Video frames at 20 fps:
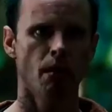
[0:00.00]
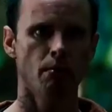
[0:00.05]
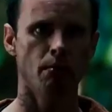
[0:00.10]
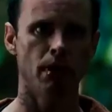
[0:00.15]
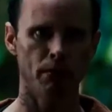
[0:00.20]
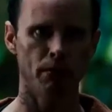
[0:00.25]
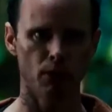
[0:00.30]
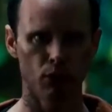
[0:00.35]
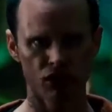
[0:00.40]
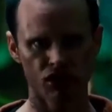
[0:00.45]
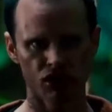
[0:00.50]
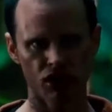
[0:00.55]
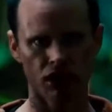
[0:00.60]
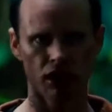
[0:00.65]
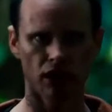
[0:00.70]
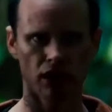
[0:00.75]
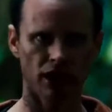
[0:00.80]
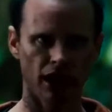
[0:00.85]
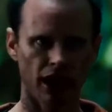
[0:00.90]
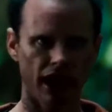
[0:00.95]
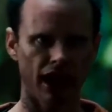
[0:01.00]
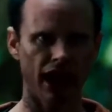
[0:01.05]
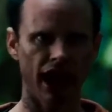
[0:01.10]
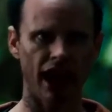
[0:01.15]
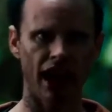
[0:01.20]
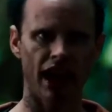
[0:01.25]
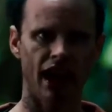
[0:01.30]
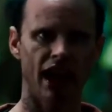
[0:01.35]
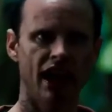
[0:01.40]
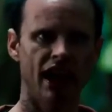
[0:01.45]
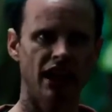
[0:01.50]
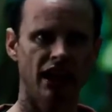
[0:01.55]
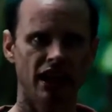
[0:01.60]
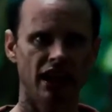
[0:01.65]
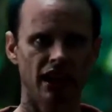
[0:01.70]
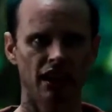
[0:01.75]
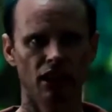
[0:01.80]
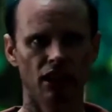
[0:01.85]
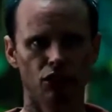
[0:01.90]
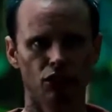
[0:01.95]
a rebel from a South African
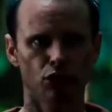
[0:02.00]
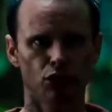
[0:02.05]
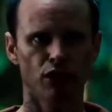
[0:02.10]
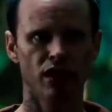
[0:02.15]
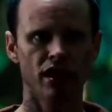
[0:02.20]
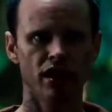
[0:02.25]
organization.